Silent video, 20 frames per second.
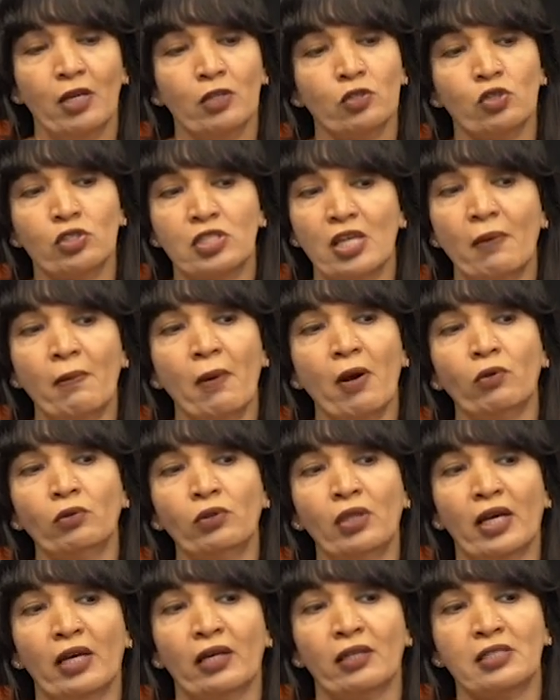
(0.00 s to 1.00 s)
So, somehow
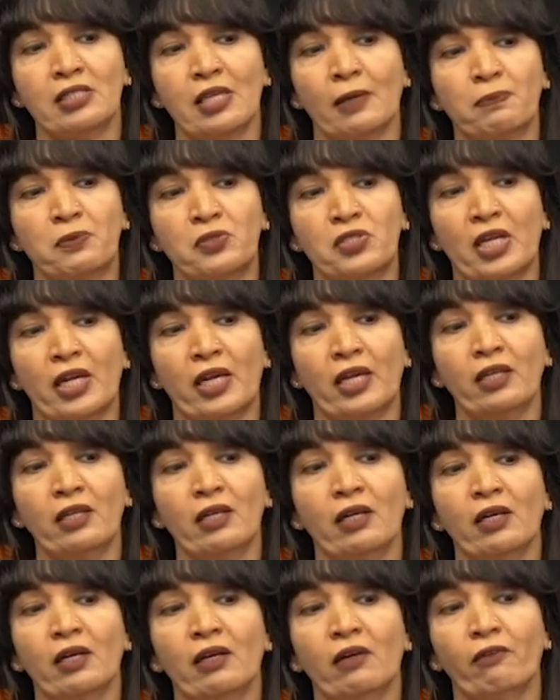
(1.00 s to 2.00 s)
the
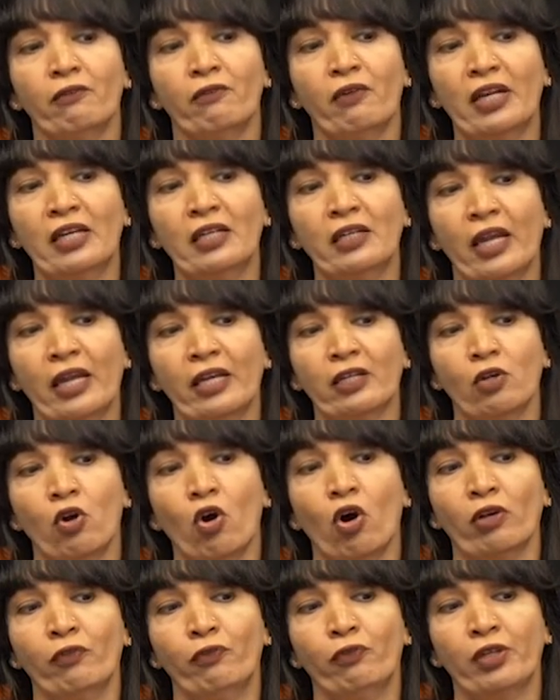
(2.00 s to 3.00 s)
substrate went and
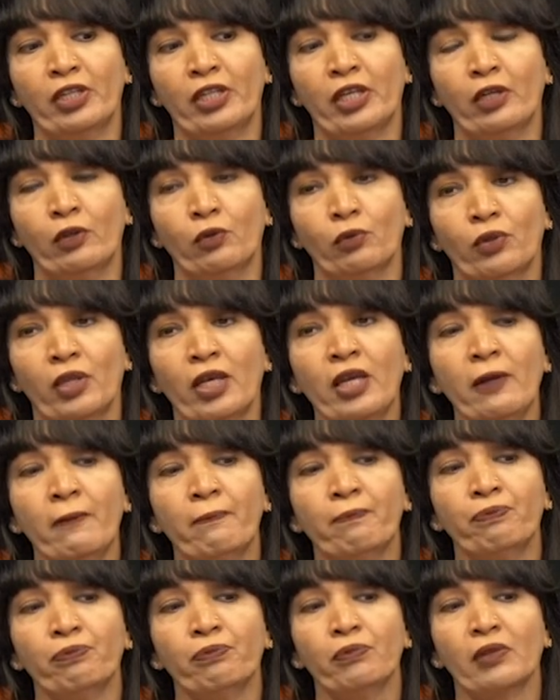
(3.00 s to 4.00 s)
got fit into the
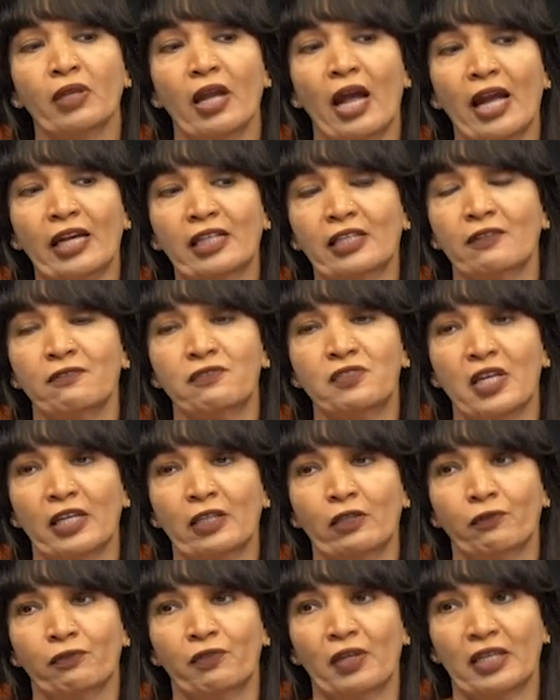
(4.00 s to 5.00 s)
active
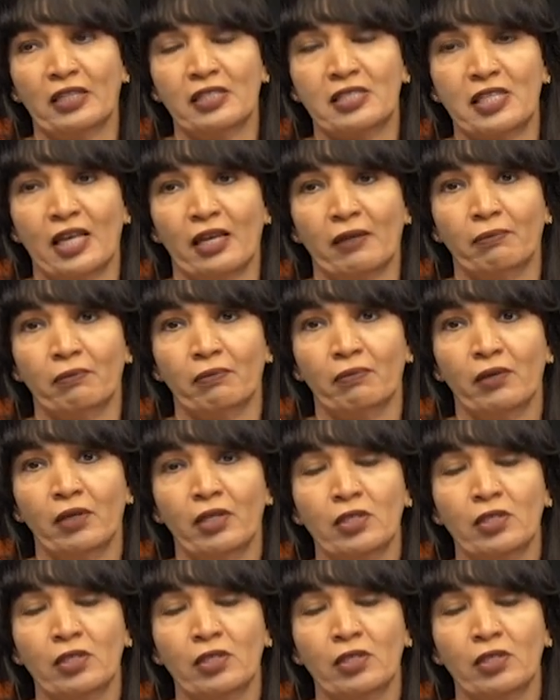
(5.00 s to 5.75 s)
site of the enzyme.